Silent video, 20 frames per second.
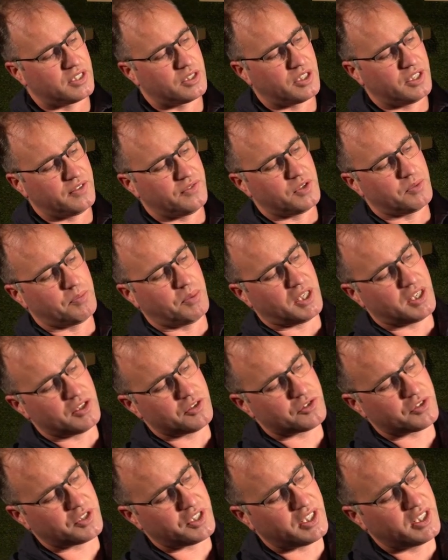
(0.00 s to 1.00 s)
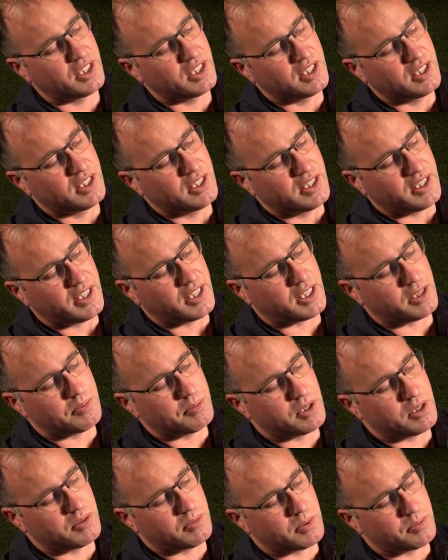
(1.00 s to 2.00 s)
You'd have your boundary at a
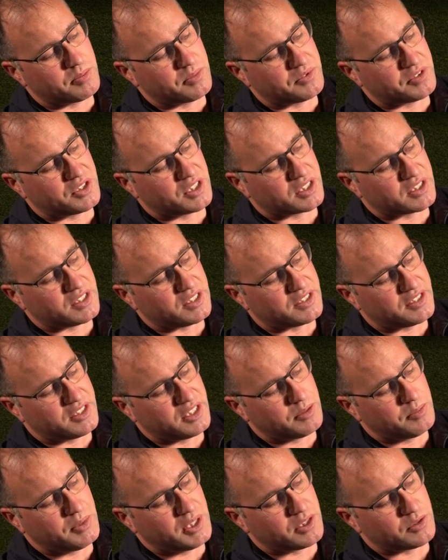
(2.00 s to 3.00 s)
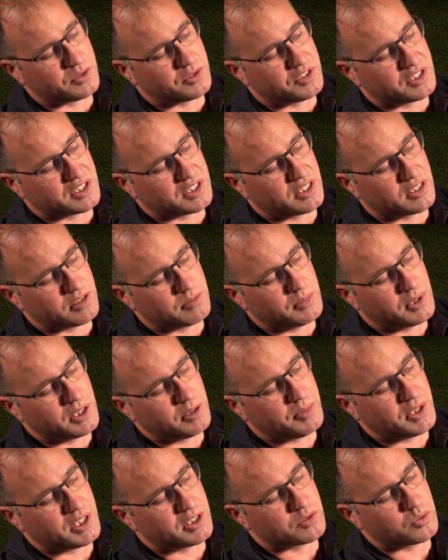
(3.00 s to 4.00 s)
minimum of 60 centimeters or 600
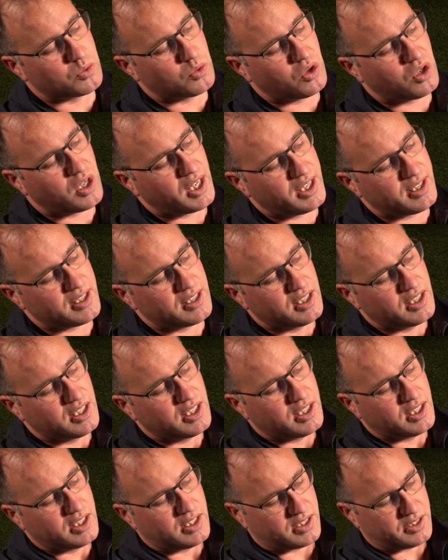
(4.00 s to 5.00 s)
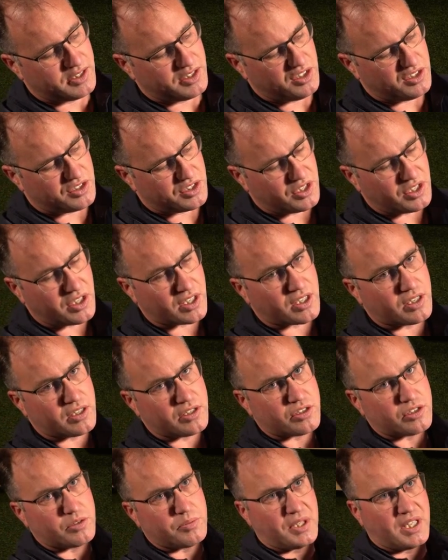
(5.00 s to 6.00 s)
millimeters wide. Usually I go
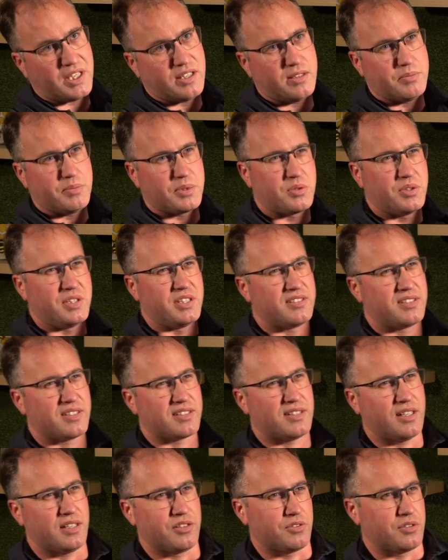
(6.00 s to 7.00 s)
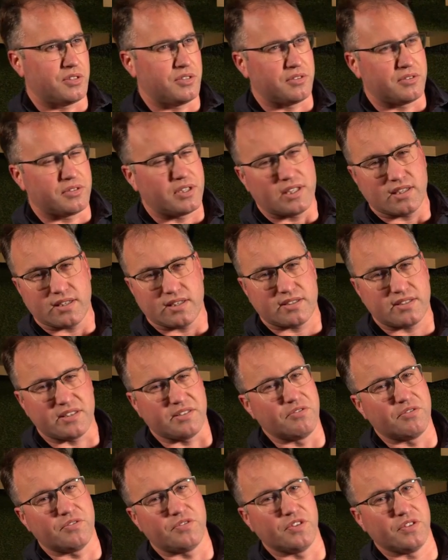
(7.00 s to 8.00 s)
to about between 600 and
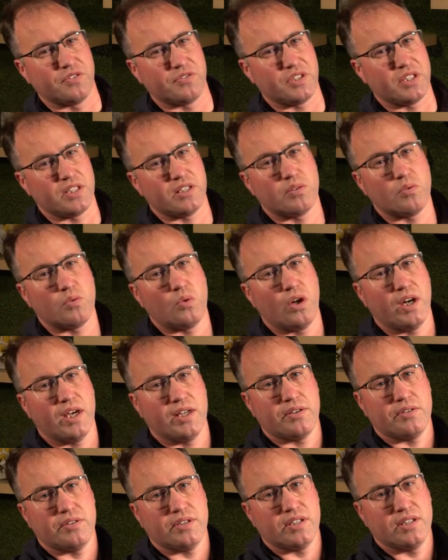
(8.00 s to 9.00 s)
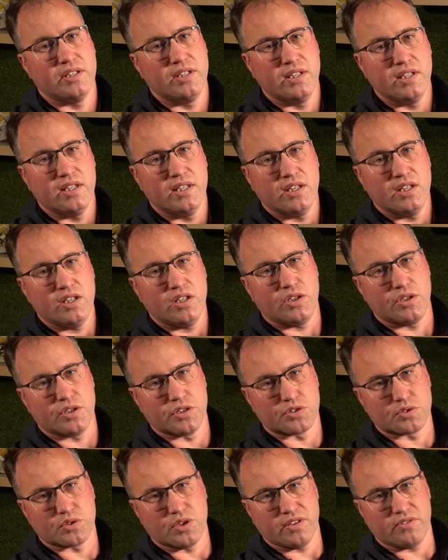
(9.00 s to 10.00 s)
750 wide on a
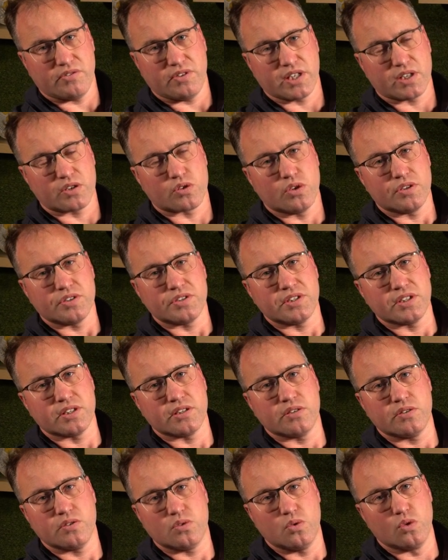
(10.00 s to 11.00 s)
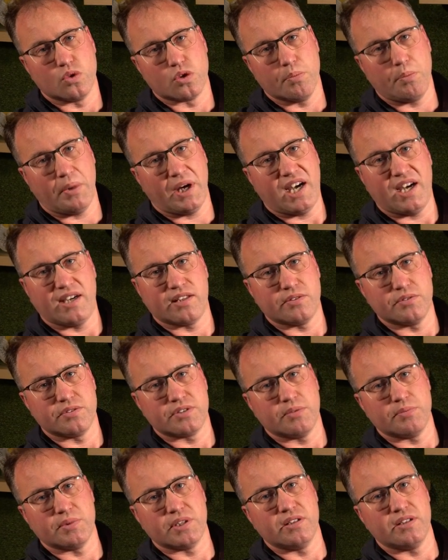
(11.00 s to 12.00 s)
driveway crossing or a path or
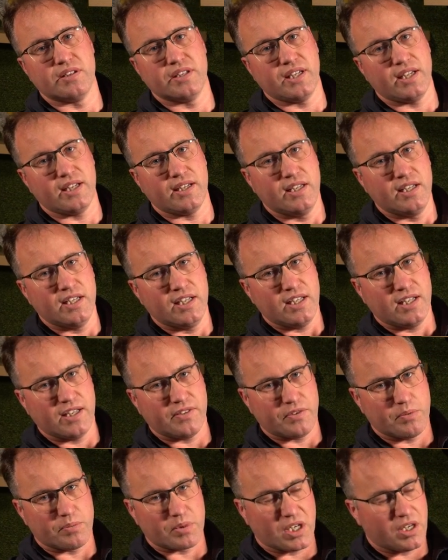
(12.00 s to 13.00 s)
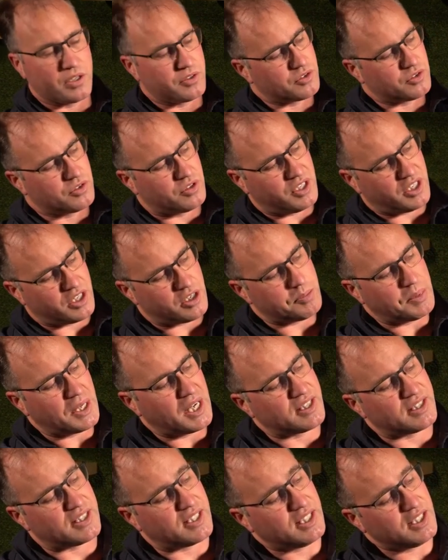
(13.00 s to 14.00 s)
something like that. If I'm going through a narrow
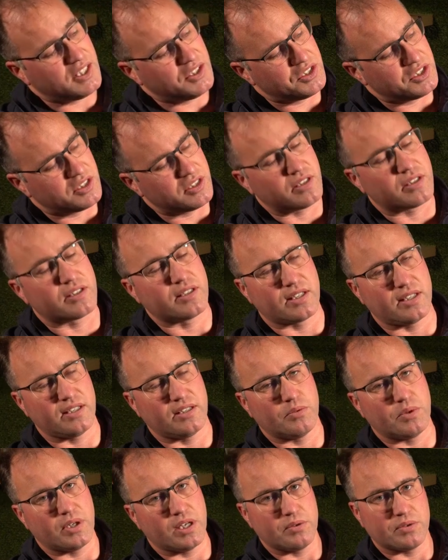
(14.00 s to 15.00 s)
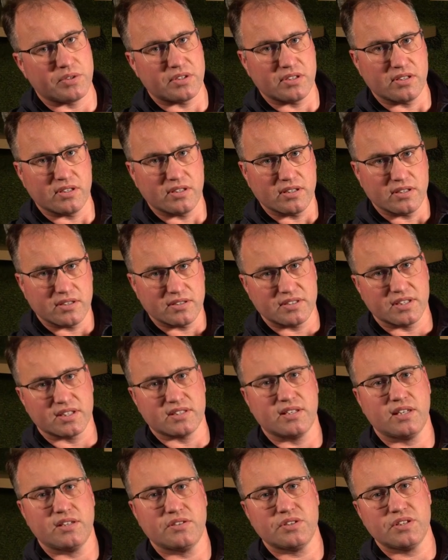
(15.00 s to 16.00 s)
part in the hedge, then I can get away with
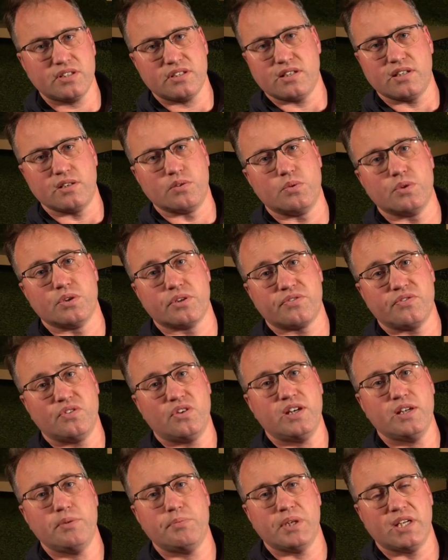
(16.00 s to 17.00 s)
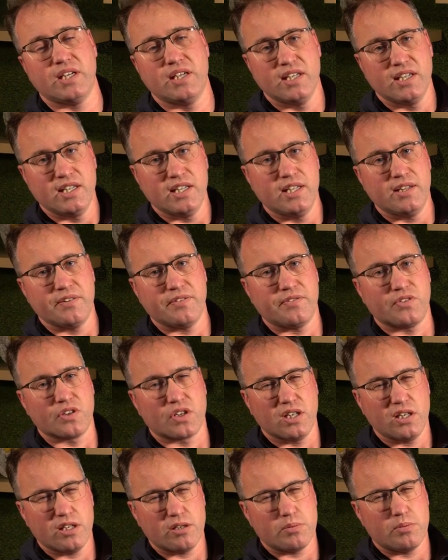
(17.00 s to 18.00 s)
600 and it'll work fine, but if I've
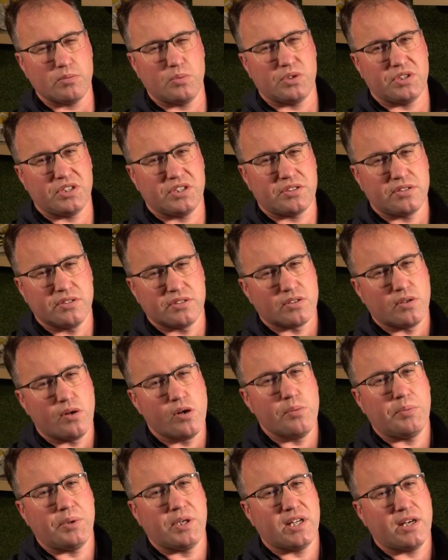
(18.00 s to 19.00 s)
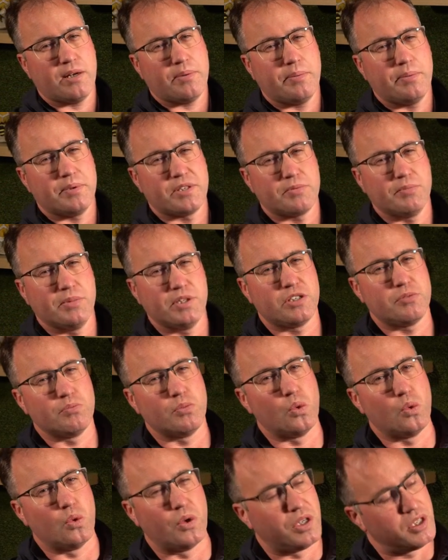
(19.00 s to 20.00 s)
got a little bit more distance, I'll open it up a smidge
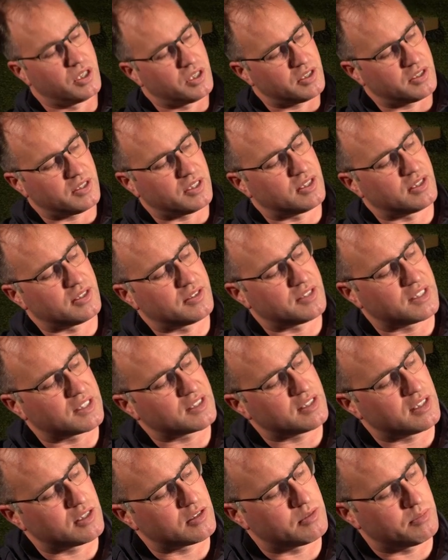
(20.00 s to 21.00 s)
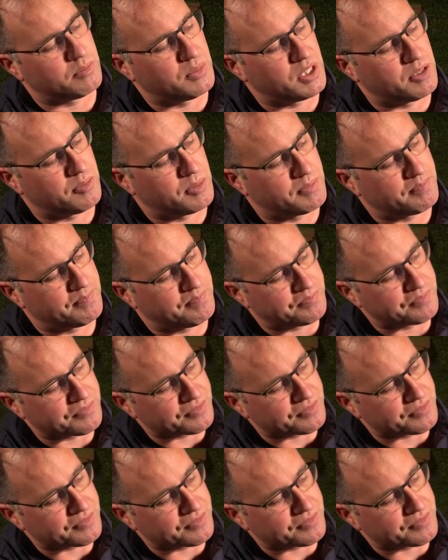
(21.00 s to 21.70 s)
more than the 600 minimum.